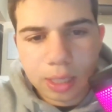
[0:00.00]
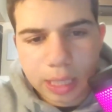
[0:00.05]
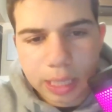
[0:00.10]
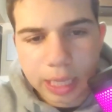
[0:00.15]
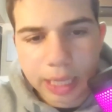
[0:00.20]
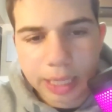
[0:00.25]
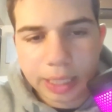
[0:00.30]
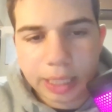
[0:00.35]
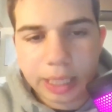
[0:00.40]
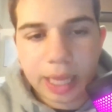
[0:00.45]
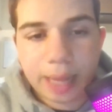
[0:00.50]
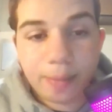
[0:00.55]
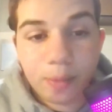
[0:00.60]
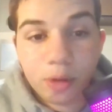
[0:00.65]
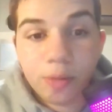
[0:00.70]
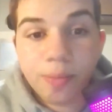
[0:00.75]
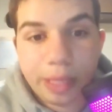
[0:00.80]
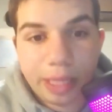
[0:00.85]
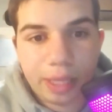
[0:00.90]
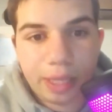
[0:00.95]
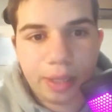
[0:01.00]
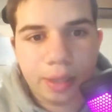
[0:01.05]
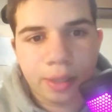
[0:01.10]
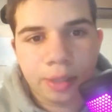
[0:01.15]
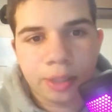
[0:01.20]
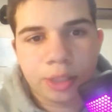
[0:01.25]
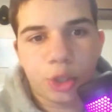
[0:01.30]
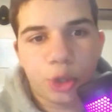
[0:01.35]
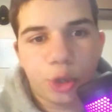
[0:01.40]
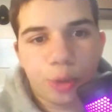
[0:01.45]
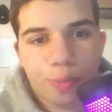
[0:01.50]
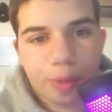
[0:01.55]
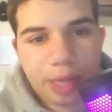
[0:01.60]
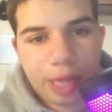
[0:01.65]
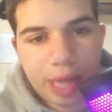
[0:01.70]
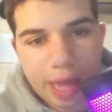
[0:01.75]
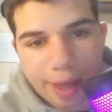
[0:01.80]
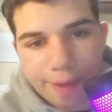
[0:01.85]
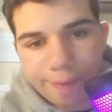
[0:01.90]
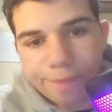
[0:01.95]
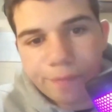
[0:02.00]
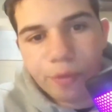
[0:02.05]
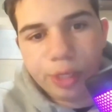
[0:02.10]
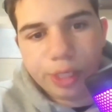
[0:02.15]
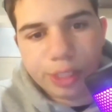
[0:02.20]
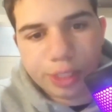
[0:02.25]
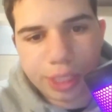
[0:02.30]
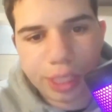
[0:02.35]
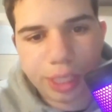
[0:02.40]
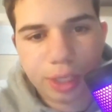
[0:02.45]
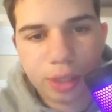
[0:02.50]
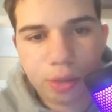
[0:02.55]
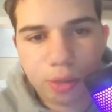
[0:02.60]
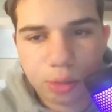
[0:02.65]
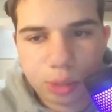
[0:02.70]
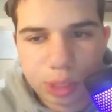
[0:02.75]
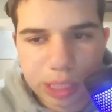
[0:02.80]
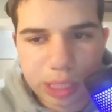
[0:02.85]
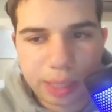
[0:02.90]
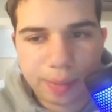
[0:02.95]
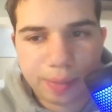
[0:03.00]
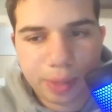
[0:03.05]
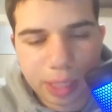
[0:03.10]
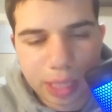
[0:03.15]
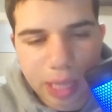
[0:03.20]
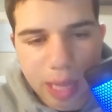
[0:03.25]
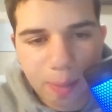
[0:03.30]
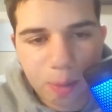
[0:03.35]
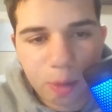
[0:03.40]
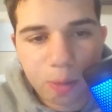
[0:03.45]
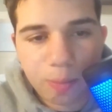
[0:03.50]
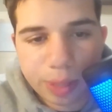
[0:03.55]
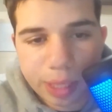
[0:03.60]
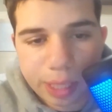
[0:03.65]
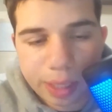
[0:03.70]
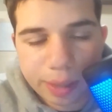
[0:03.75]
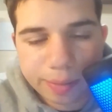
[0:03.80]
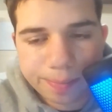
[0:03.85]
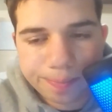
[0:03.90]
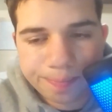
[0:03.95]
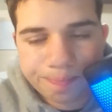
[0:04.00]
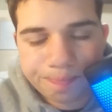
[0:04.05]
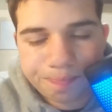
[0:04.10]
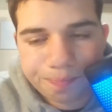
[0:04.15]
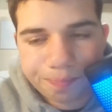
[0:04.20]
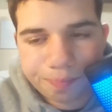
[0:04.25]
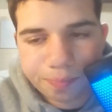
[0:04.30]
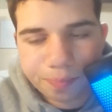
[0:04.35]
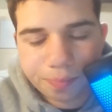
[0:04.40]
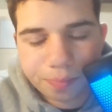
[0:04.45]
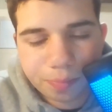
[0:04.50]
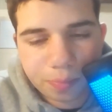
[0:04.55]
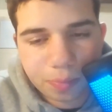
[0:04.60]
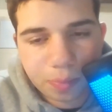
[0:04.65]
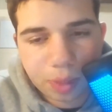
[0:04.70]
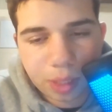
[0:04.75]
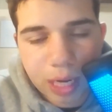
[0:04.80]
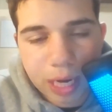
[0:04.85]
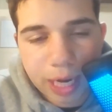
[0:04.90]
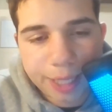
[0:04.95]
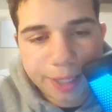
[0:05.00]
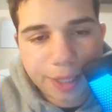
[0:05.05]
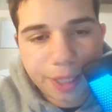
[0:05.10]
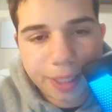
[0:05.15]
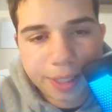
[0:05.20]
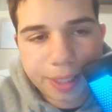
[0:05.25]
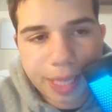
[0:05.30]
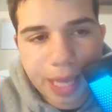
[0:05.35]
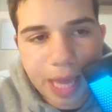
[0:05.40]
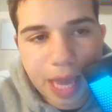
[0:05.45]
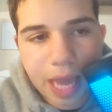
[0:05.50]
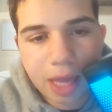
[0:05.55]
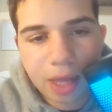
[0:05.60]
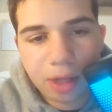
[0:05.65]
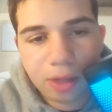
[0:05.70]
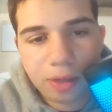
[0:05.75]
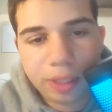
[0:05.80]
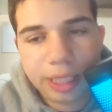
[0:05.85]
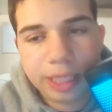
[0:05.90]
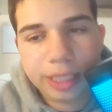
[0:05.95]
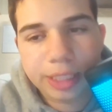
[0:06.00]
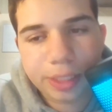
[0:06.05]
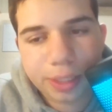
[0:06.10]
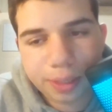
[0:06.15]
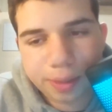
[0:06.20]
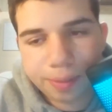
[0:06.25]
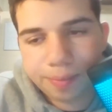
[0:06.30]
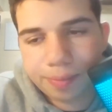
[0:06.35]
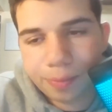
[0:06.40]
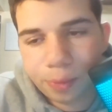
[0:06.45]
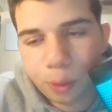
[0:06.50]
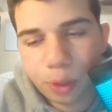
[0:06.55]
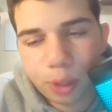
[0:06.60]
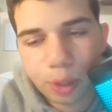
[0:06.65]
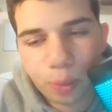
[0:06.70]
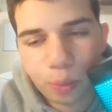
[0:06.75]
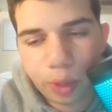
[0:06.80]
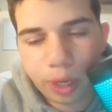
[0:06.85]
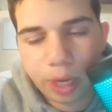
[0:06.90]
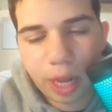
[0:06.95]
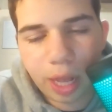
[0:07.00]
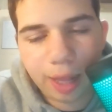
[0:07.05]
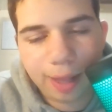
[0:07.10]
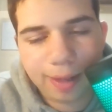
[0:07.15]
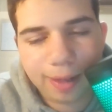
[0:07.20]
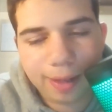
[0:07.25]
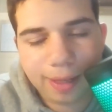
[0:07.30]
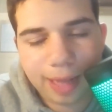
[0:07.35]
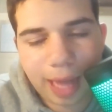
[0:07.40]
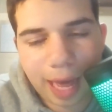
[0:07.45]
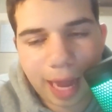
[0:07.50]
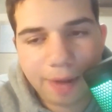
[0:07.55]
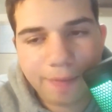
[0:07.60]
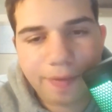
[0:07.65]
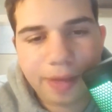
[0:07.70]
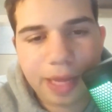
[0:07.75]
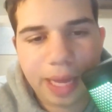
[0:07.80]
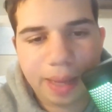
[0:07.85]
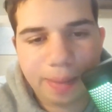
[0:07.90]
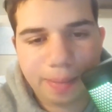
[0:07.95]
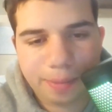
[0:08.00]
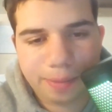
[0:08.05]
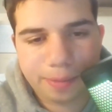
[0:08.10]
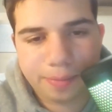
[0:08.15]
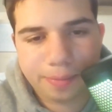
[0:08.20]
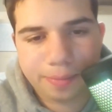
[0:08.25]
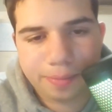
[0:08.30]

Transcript: in the MLB. So you play every single team in the MLB. I think the AL East, you can win a lot of games.